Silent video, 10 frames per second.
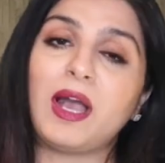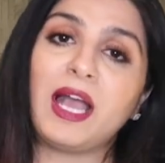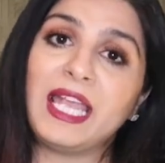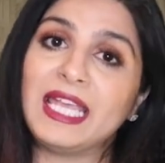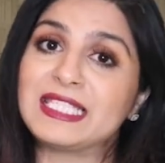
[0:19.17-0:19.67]

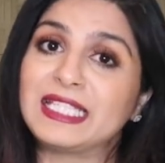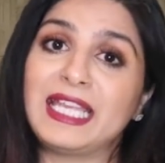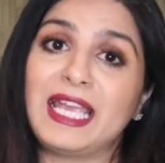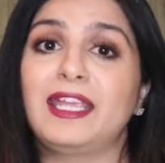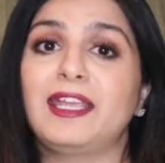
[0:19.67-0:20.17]
why is
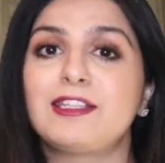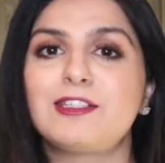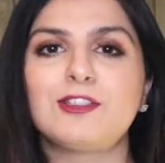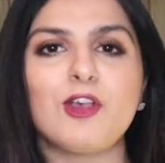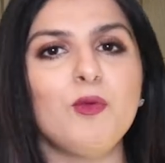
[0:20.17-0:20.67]
it getting
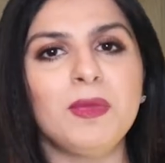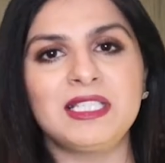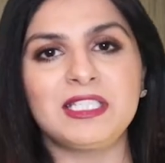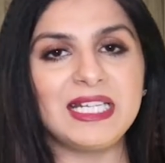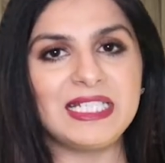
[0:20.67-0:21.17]
so
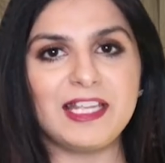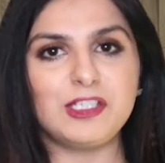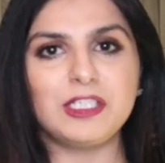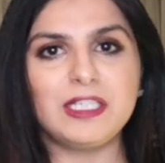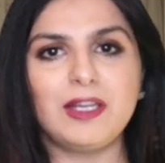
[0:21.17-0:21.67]
much
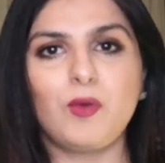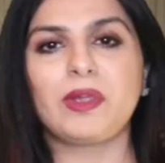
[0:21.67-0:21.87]
attention.